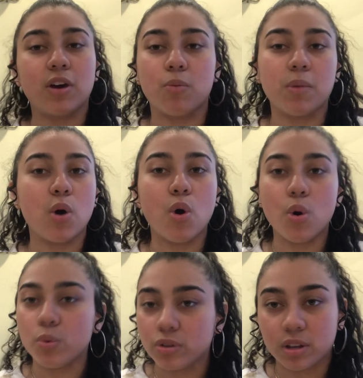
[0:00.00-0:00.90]
I'm
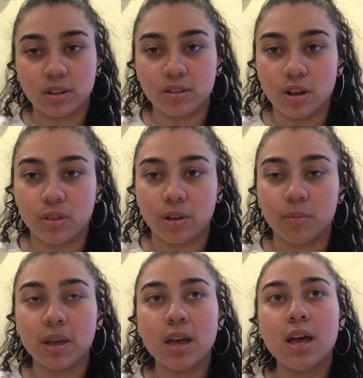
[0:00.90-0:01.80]
always gonna tell them.